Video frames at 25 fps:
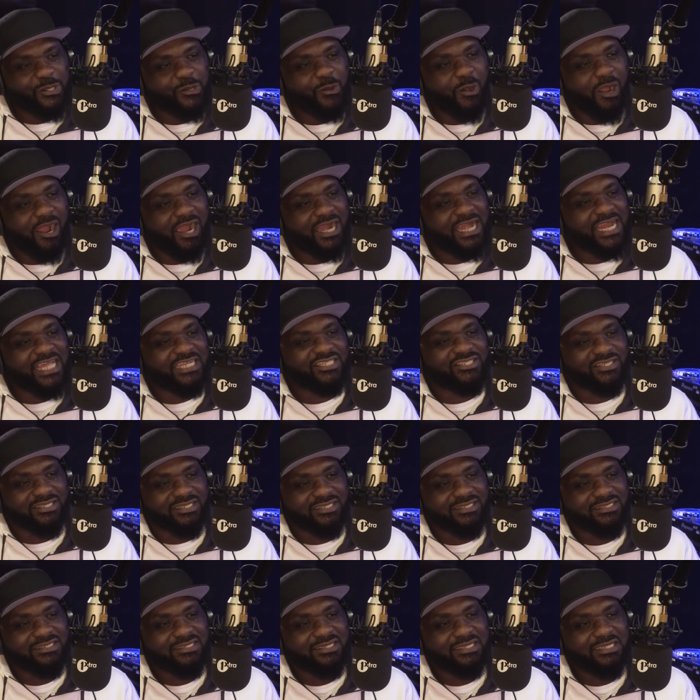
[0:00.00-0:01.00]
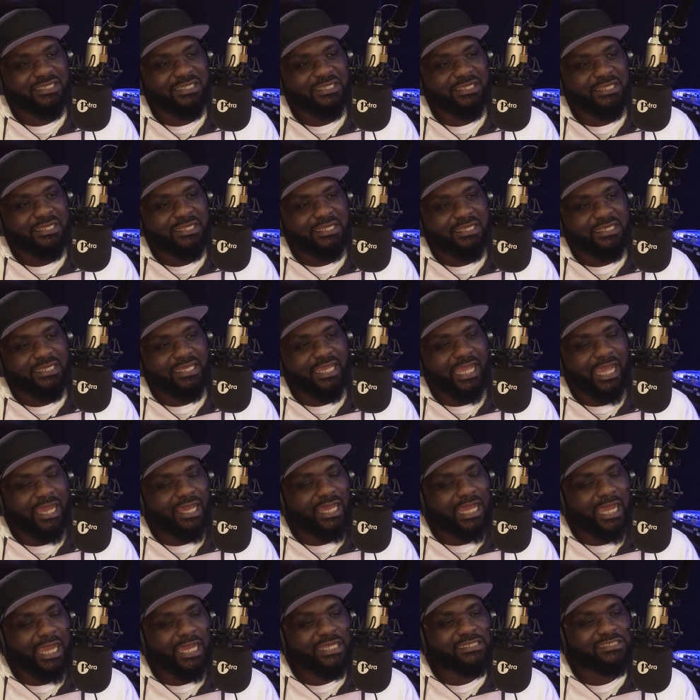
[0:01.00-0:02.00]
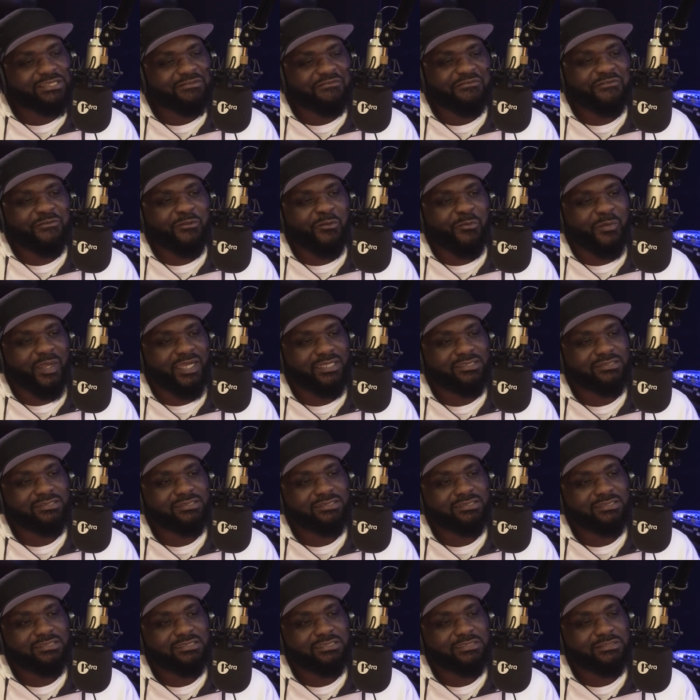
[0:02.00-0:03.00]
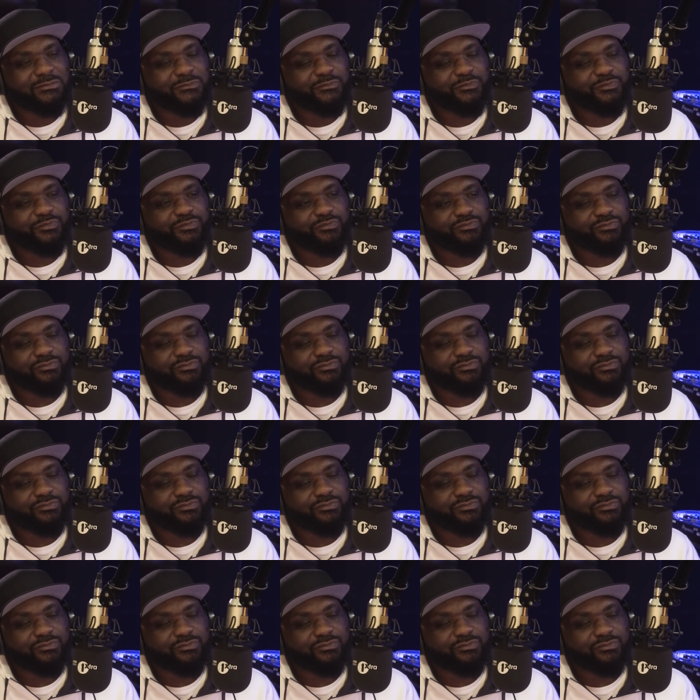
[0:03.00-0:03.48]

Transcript: you, are a legend. Yeah. Yeah. How, how does that feel, man? Well,